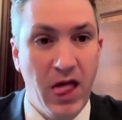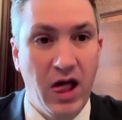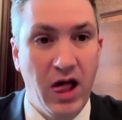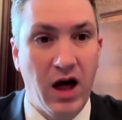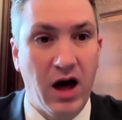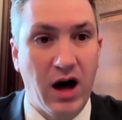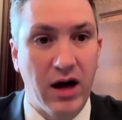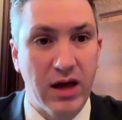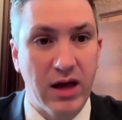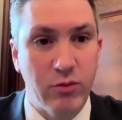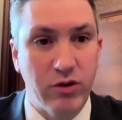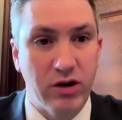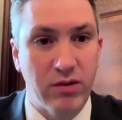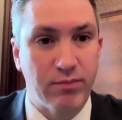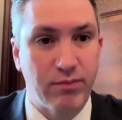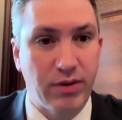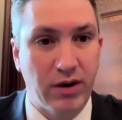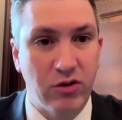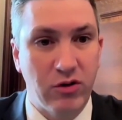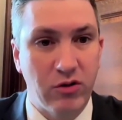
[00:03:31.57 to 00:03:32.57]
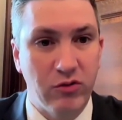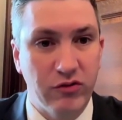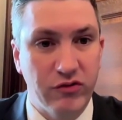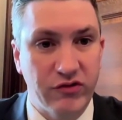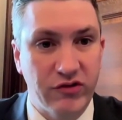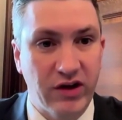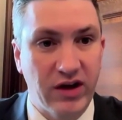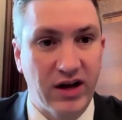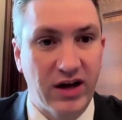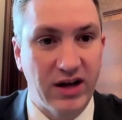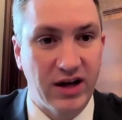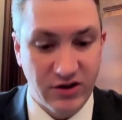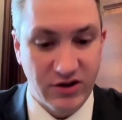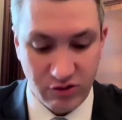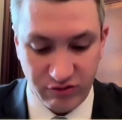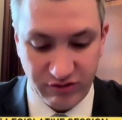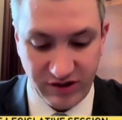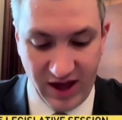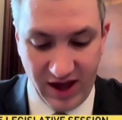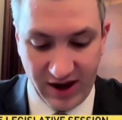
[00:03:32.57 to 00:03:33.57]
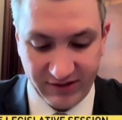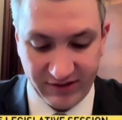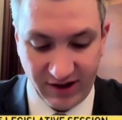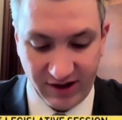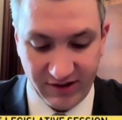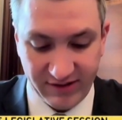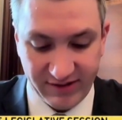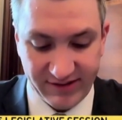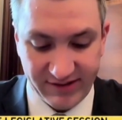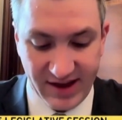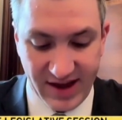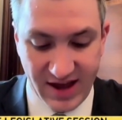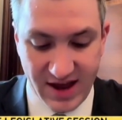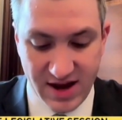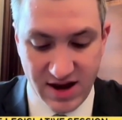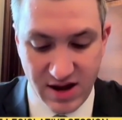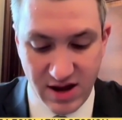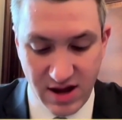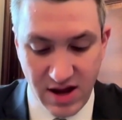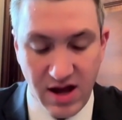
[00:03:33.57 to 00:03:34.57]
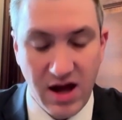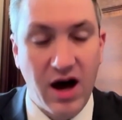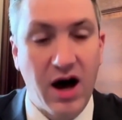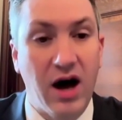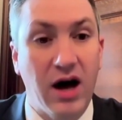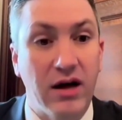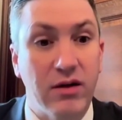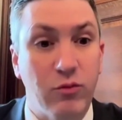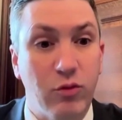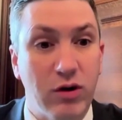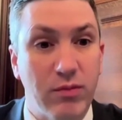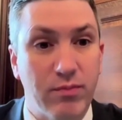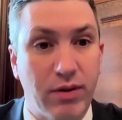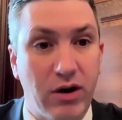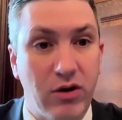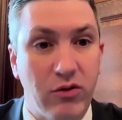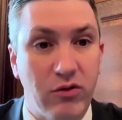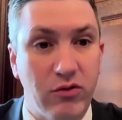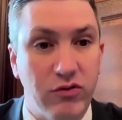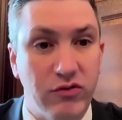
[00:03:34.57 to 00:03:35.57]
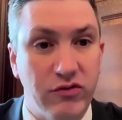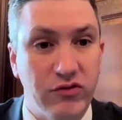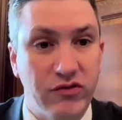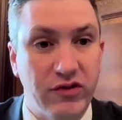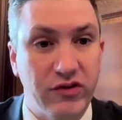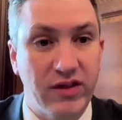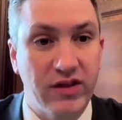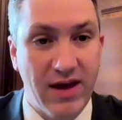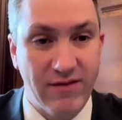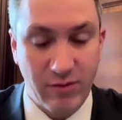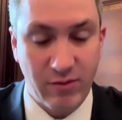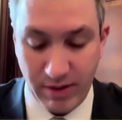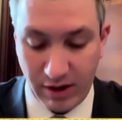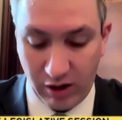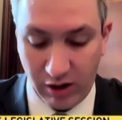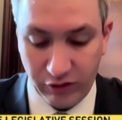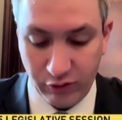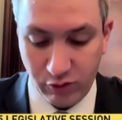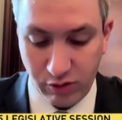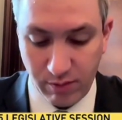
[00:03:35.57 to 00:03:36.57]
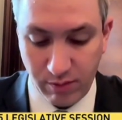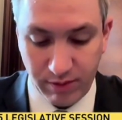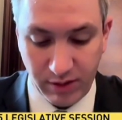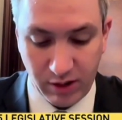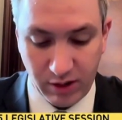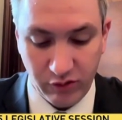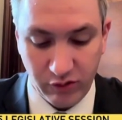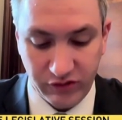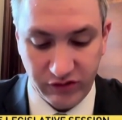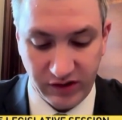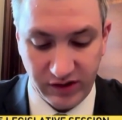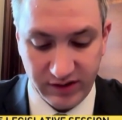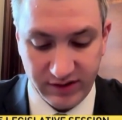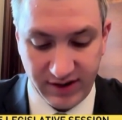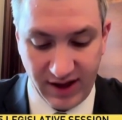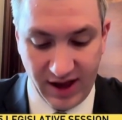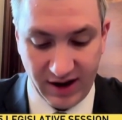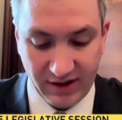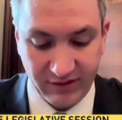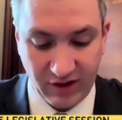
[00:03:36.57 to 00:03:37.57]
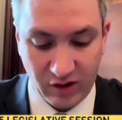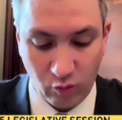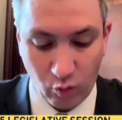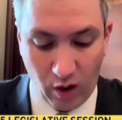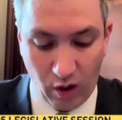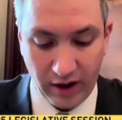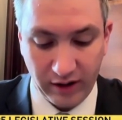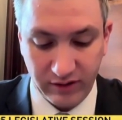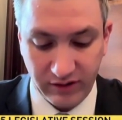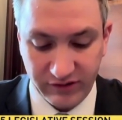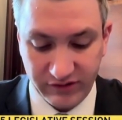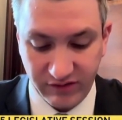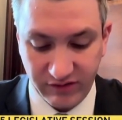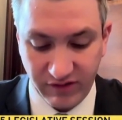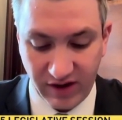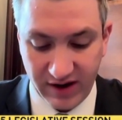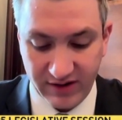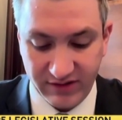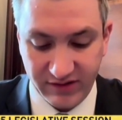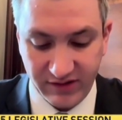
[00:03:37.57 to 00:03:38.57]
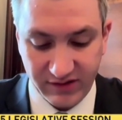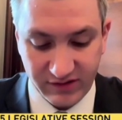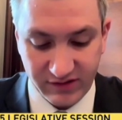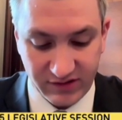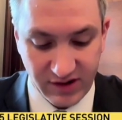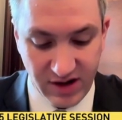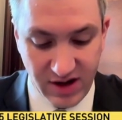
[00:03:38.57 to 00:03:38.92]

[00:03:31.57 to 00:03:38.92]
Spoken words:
It would impose a new tax on Zyn. They have a bill to impose a tax on wireless devices.